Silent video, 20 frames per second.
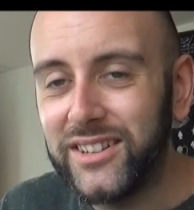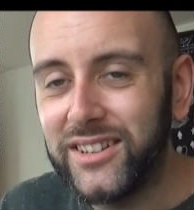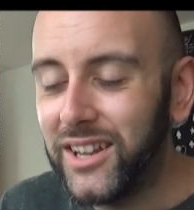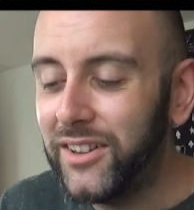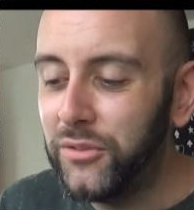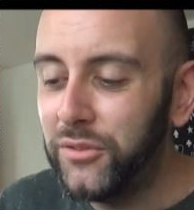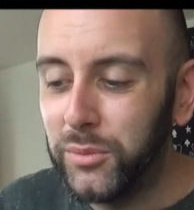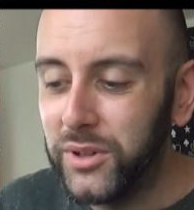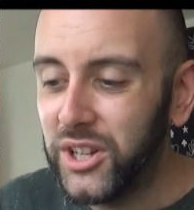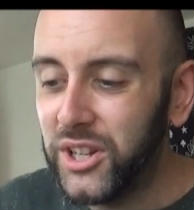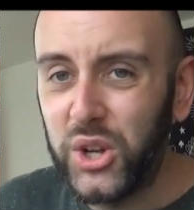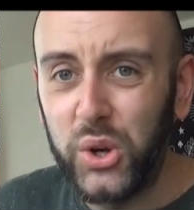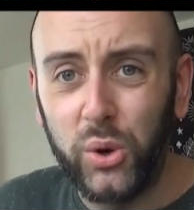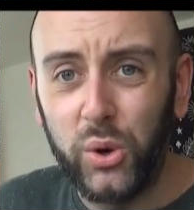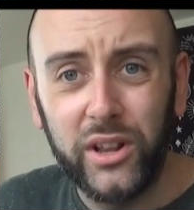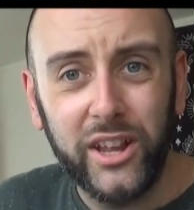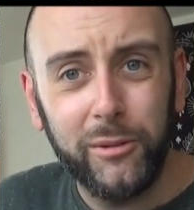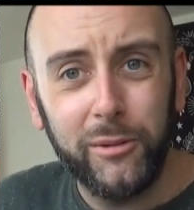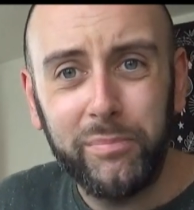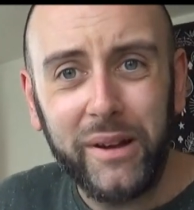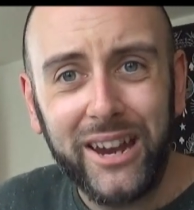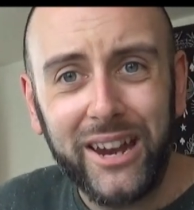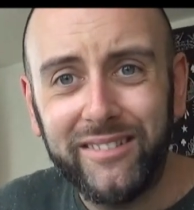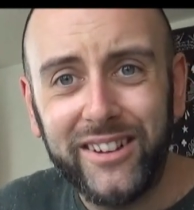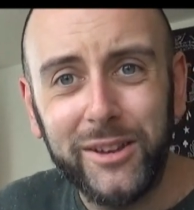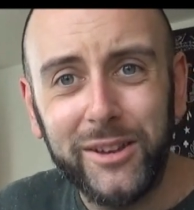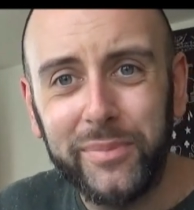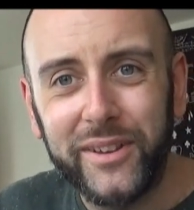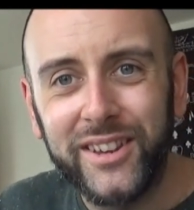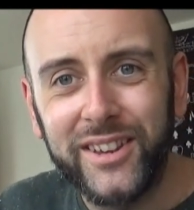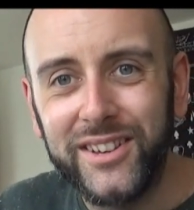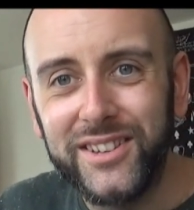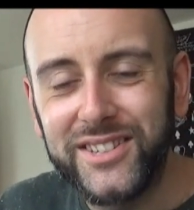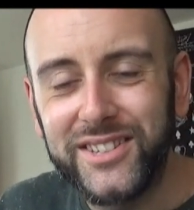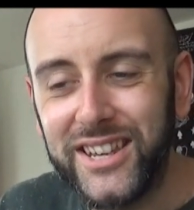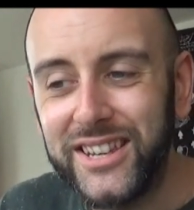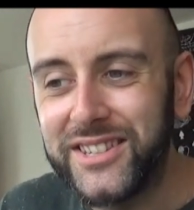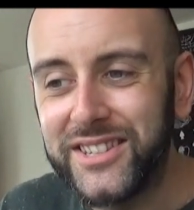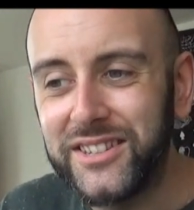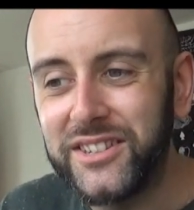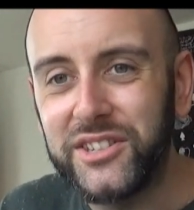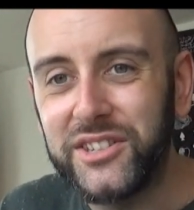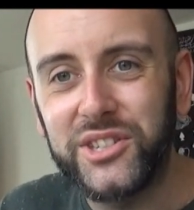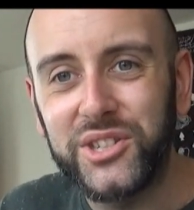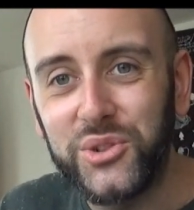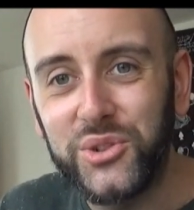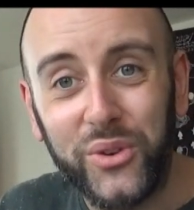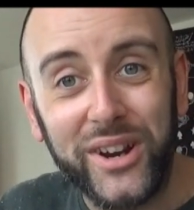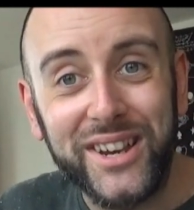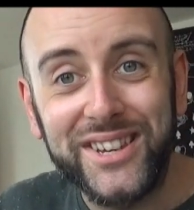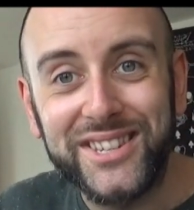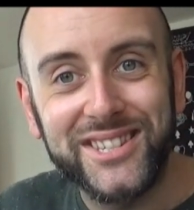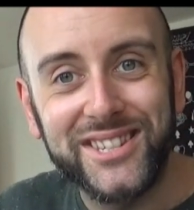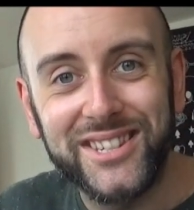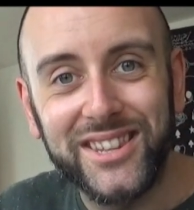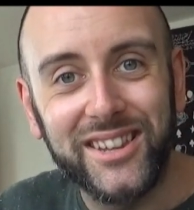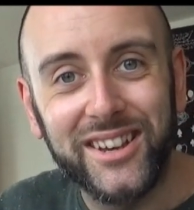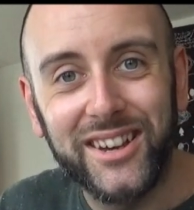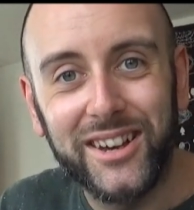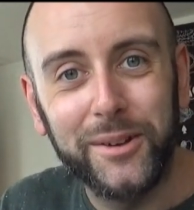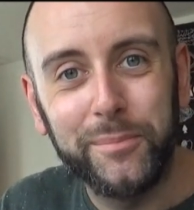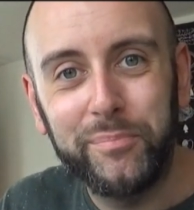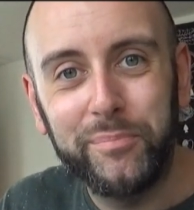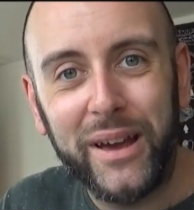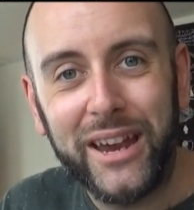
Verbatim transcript: I don't even want to call it a Perry because it's a disgrace to the